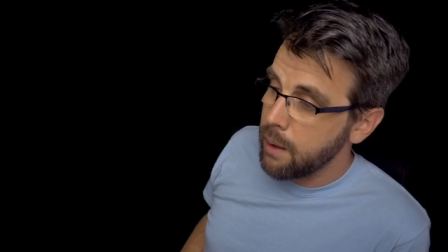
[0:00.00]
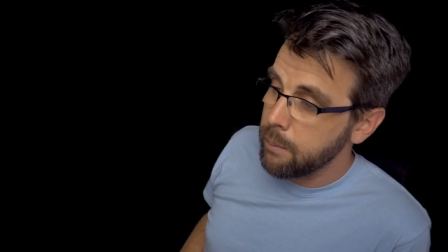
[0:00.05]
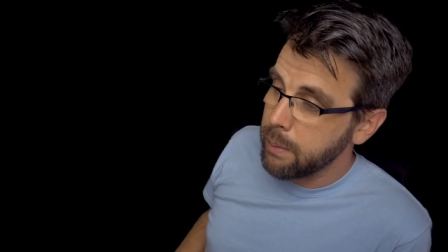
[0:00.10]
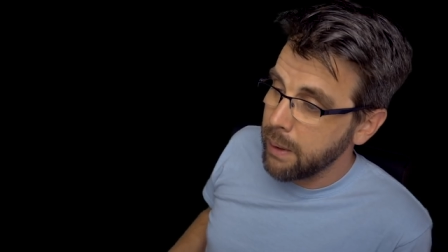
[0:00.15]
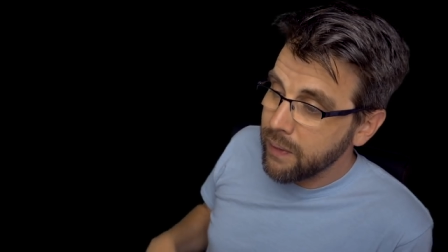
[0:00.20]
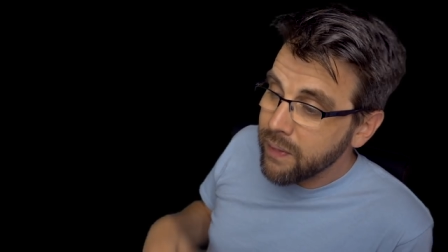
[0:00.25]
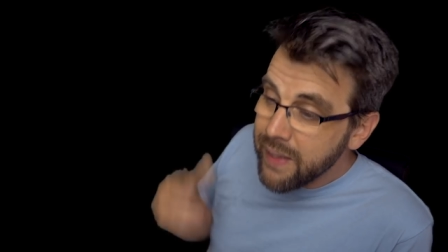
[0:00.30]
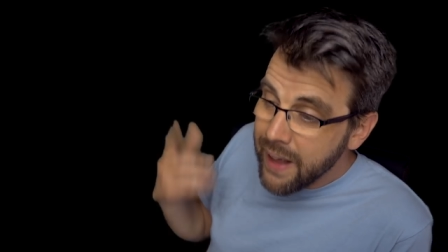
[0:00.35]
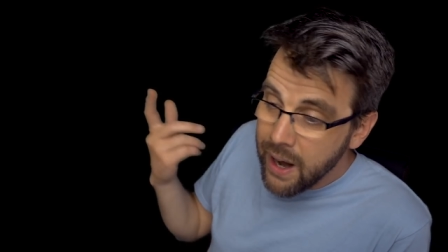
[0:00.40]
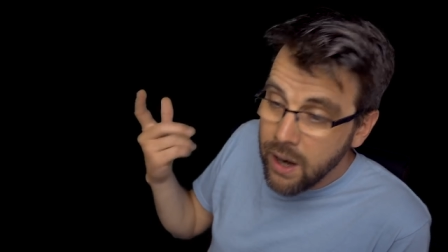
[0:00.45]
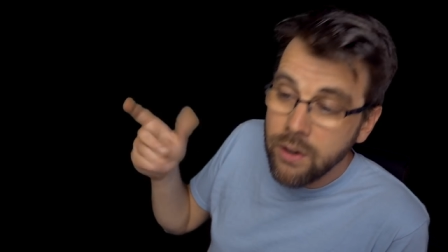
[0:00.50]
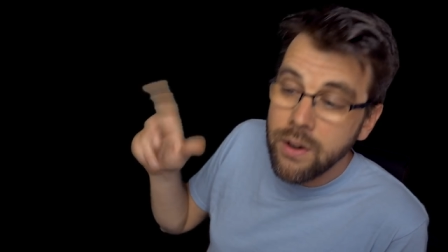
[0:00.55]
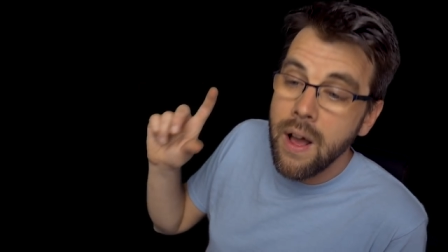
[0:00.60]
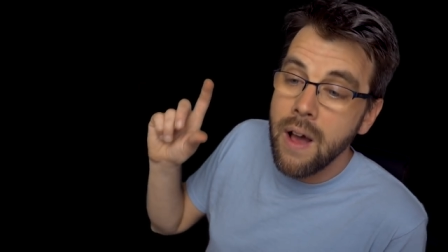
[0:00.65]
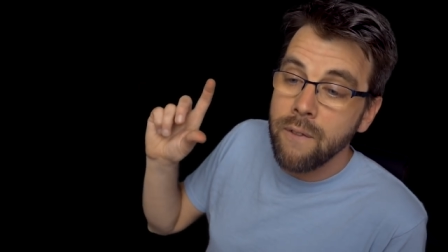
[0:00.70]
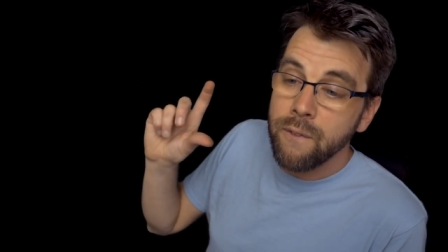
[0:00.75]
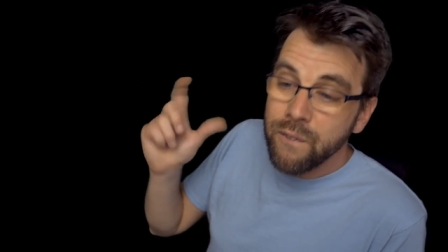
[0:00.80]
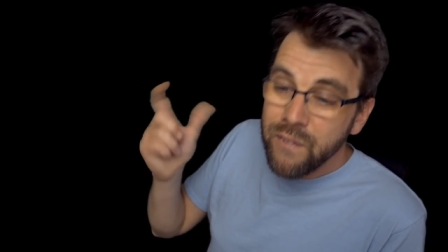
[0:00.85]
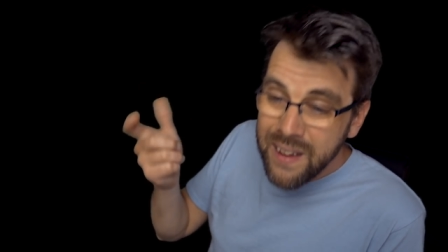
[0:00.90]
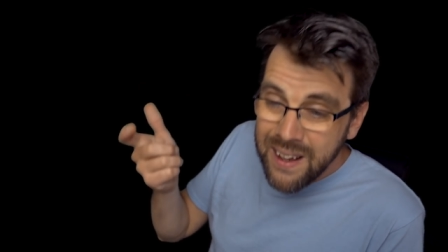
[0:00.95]
but they're
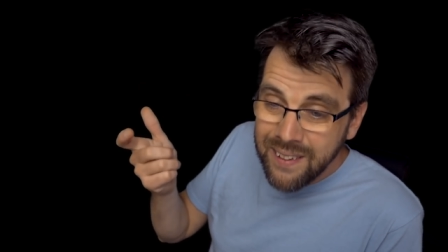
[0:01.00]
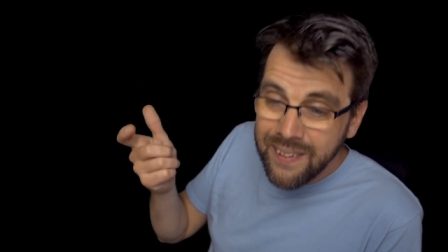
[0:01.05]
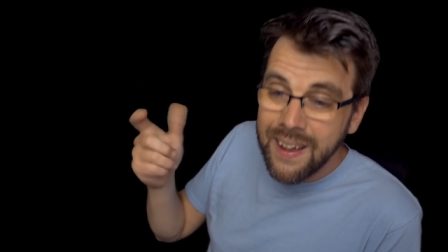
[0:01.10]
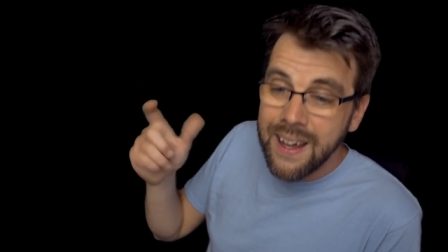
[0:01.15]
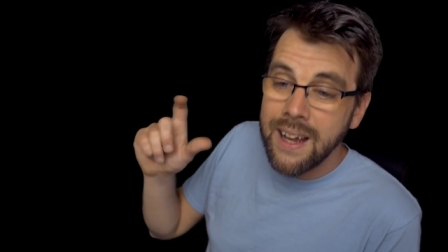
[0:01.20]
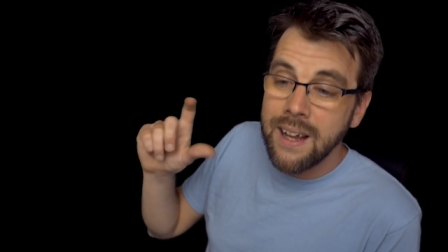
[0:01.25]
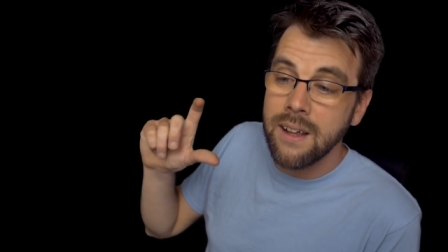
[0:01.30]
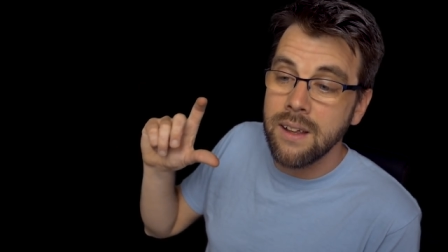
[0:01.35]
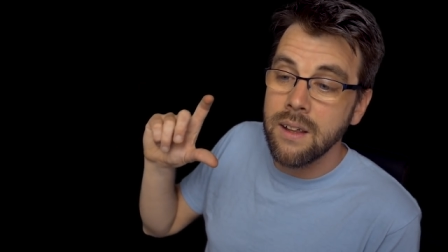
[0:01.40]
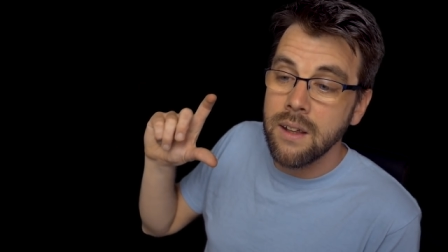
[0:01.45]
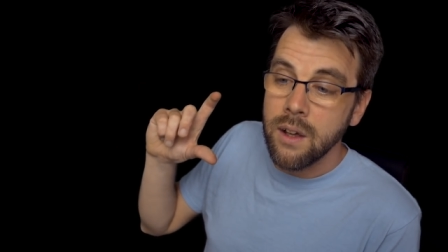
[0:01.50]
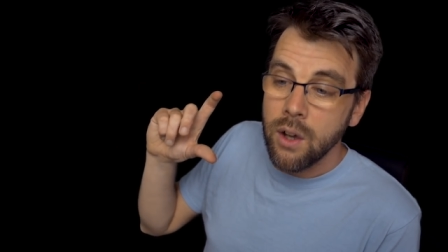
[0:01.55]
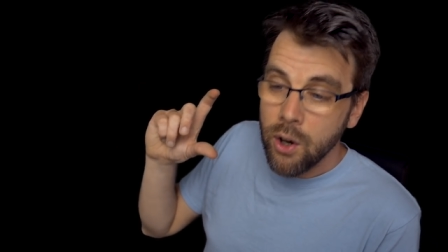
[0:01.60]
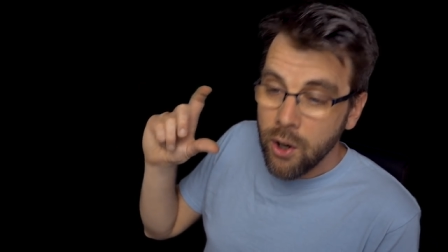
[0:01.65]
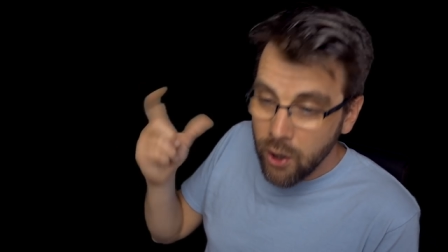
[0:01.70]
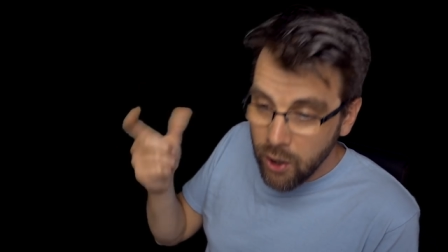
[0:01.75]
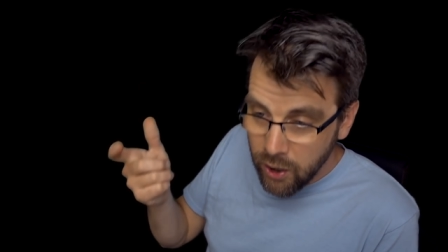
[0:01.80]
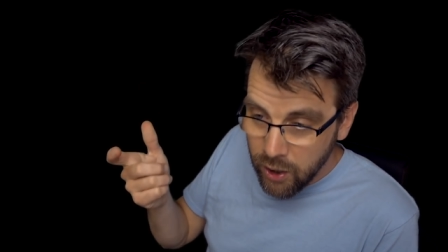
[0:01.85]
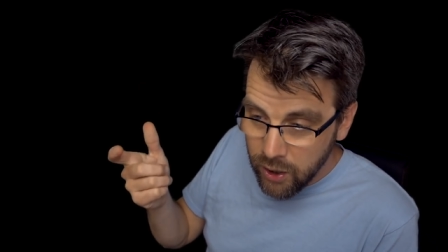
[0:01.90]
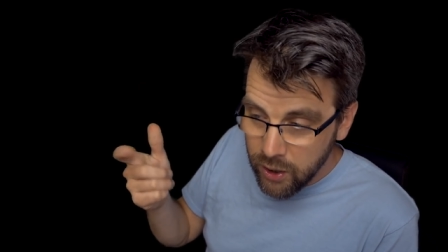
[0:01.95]
not feeling
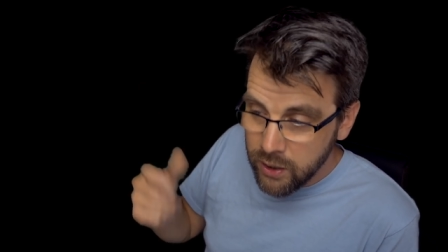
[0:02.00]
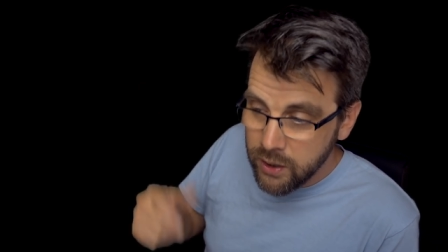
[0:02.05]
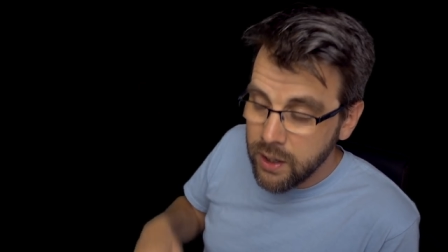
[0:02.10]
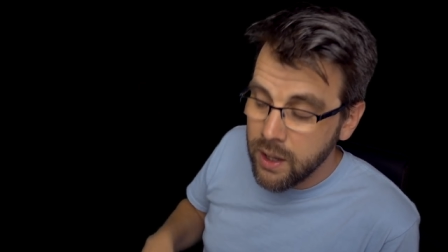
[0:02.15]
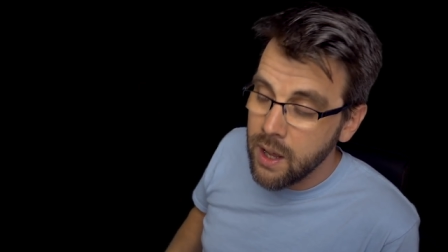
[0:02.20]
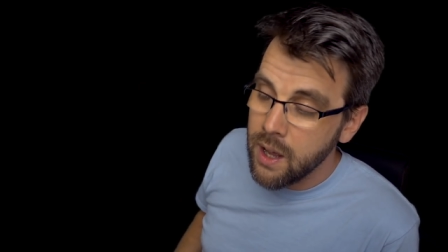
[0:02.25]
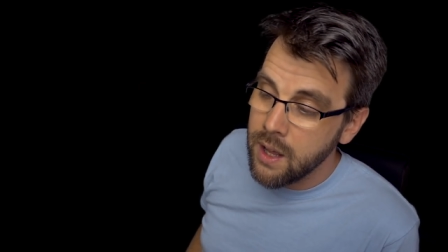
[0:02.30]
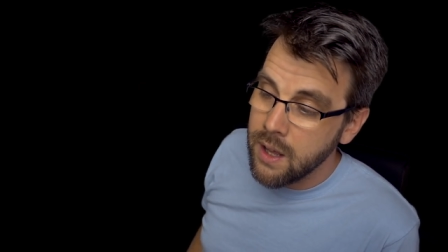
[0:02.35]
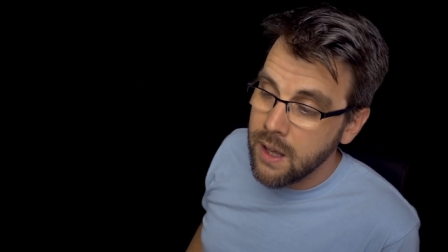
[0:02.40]
heard.